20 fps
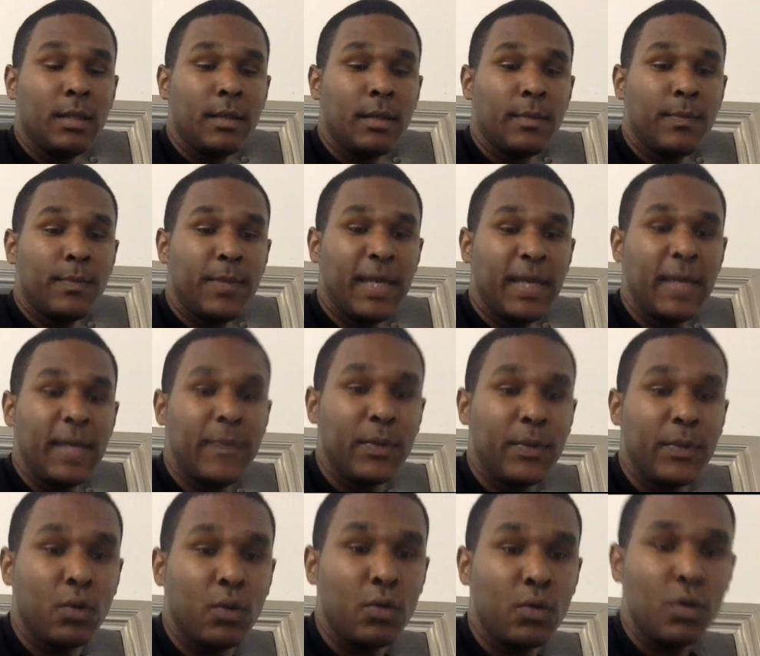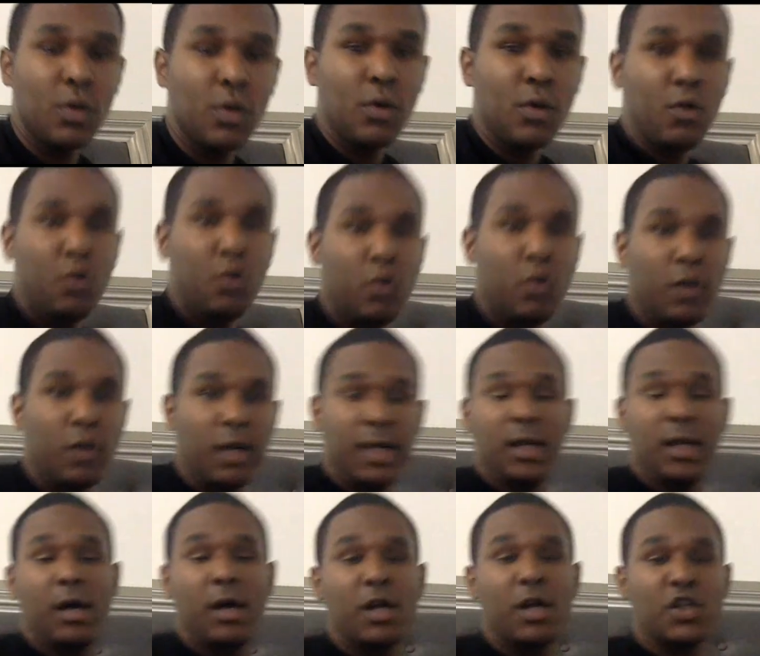people who are
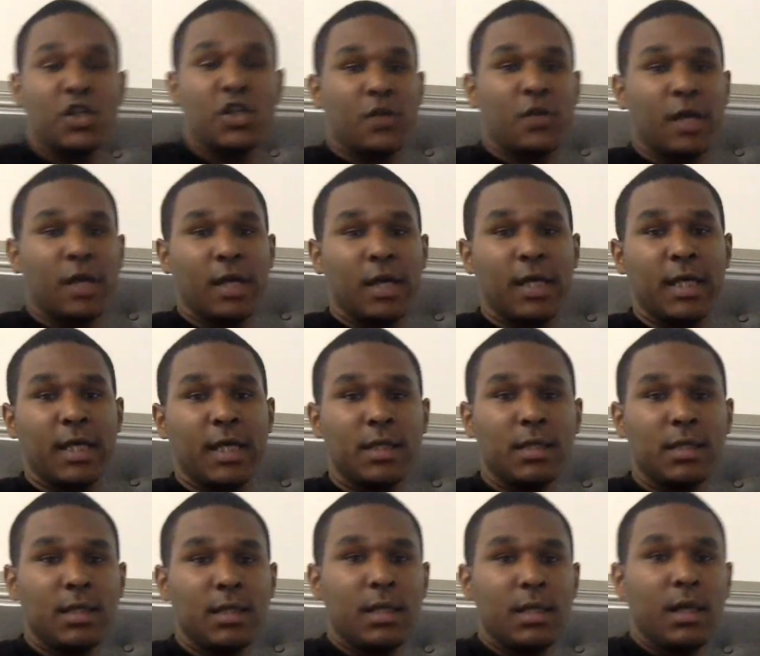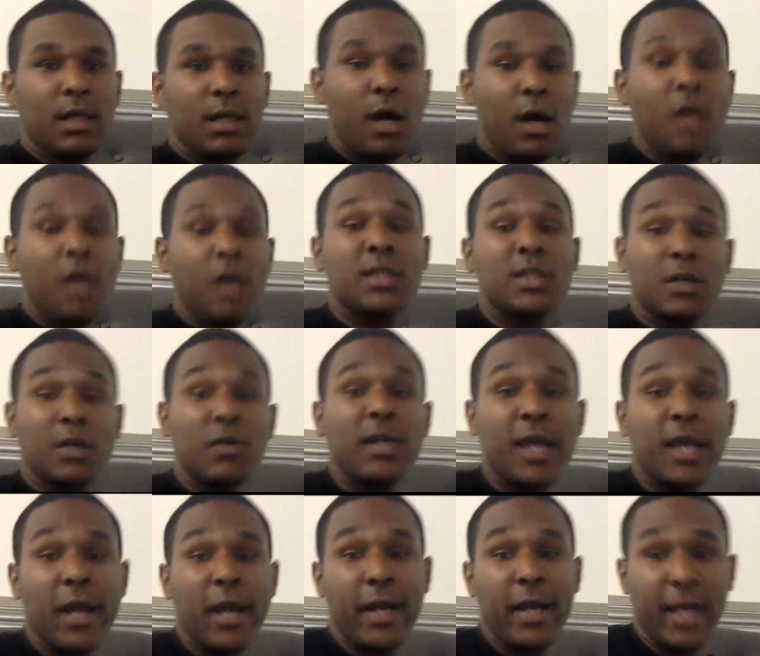in Australia also
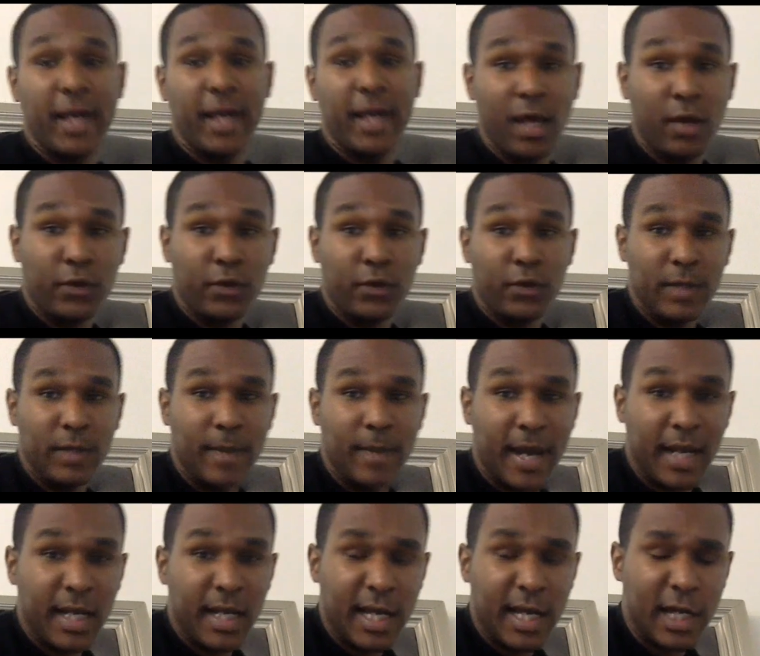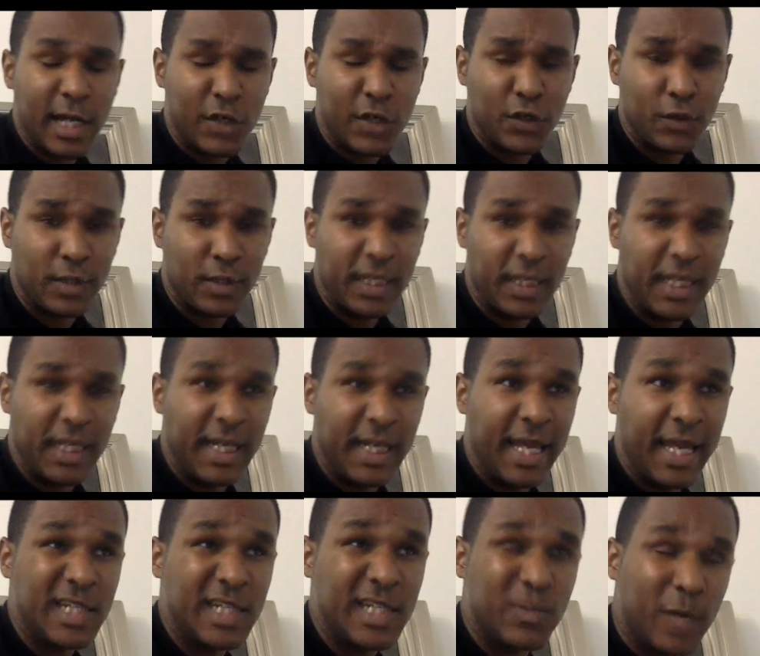carry the L3 mitochondrial
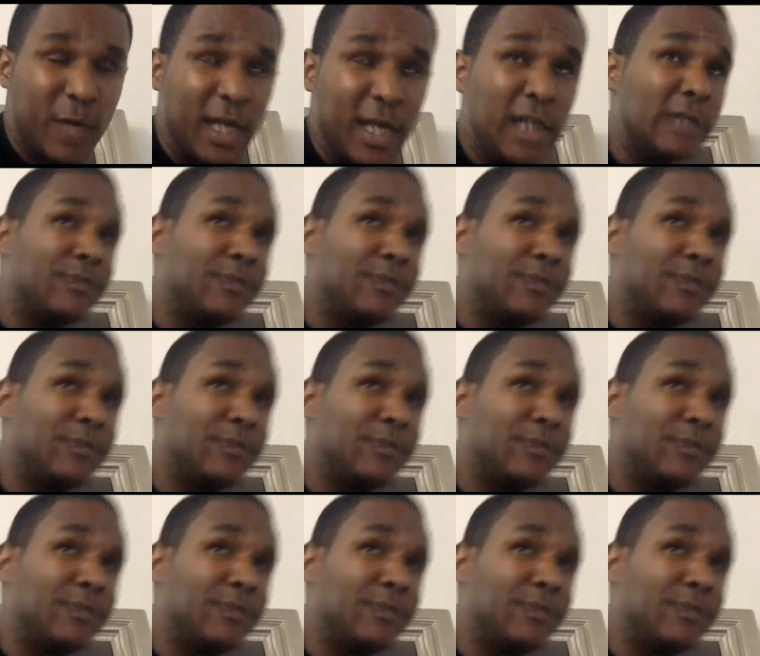DNA as well.